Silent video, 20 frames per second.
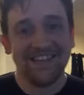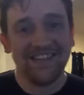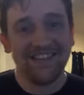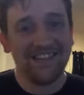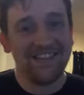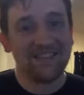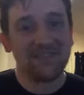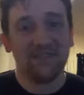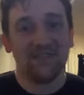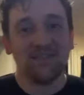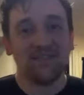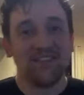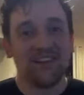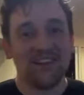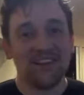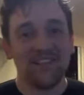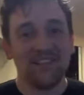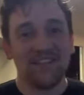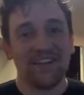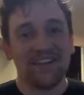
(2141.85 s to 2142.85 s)
that's what I'm
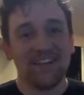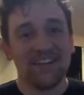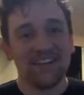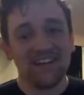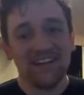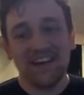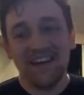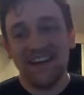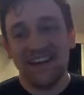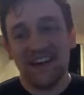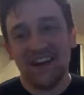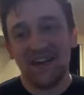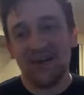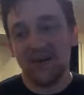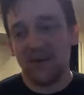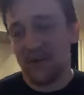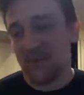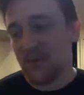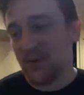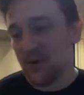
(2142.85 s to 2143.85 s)
talking about. Like, I go
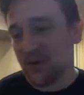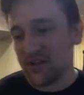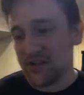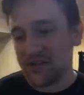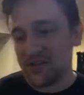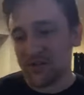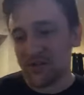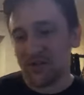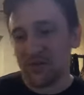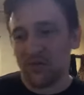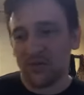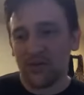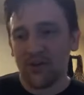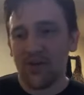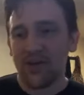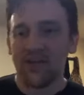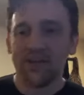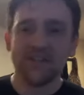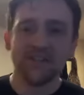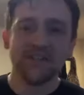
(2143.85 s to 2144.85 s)
into the Molinist group and they're
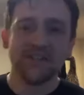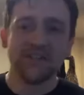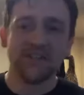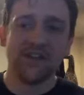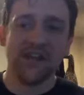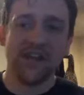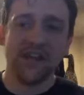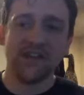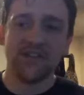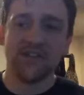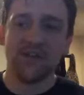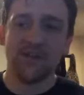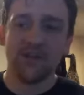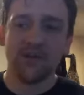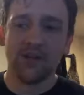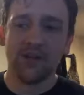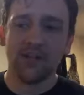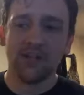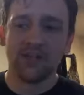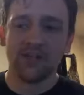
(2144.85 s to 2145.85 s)
like, isn't an anti
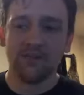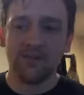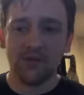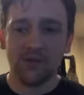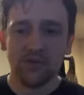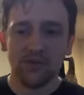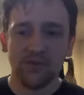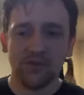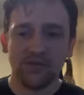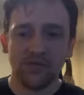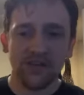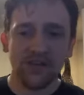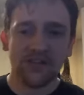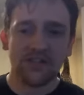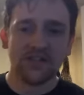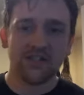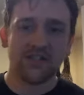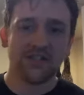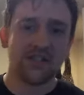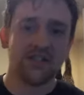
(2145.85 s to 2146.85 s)
realist view of
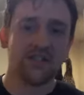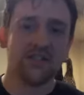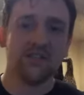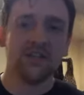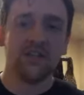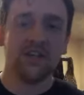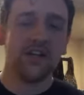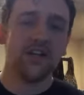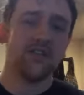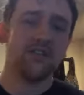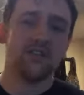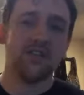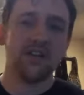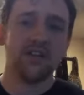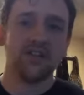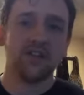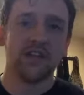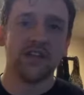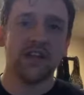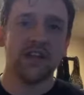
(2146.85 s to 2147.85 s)
this uh, a affront
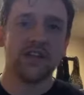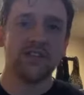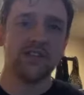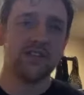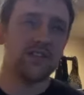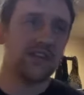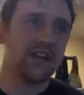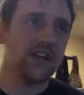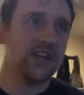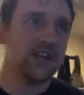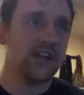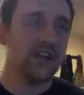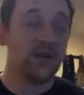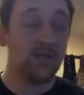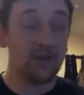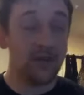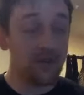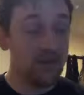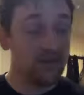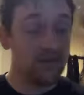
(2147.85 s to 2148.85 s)
to God's aseity? And I'm
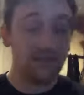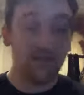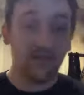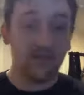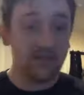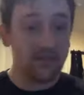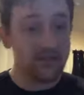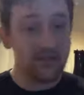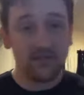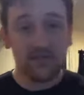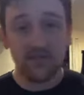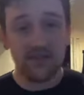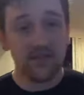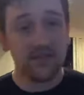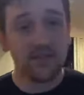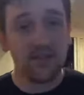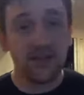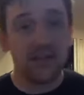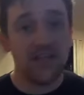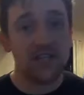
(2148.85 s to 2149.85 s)
like, uh, mm,
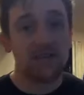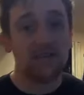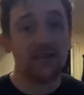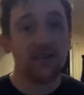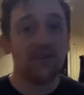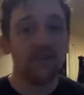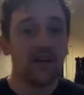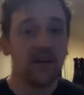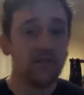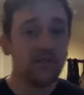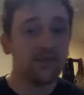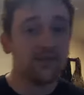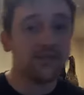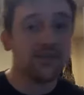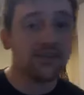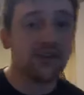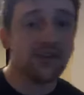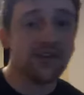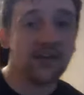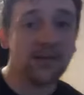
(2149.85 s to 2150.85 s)
you lost me. I'm just
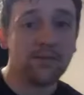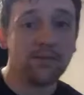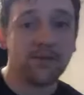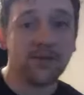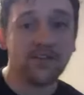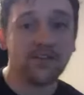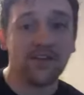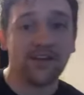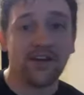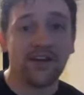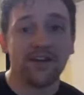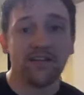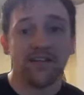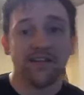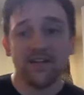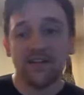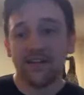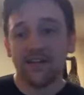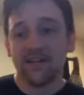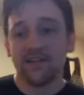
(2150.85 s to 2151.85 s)
trying to keep it, uh,
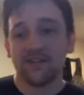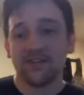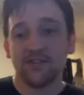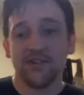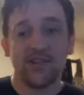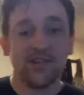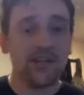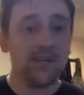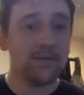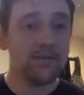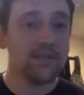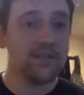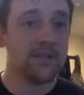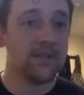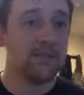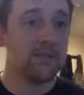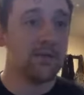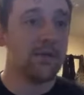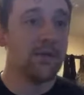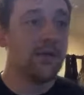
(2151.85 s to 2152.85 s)
trying to keep it
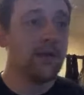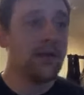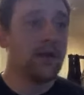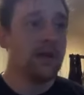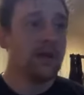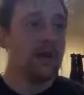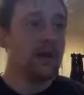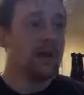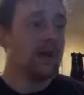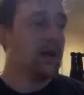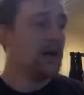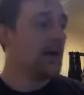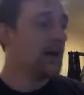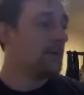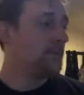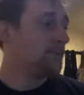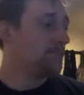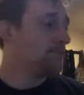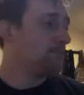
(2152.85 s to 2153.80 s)
simple. Um,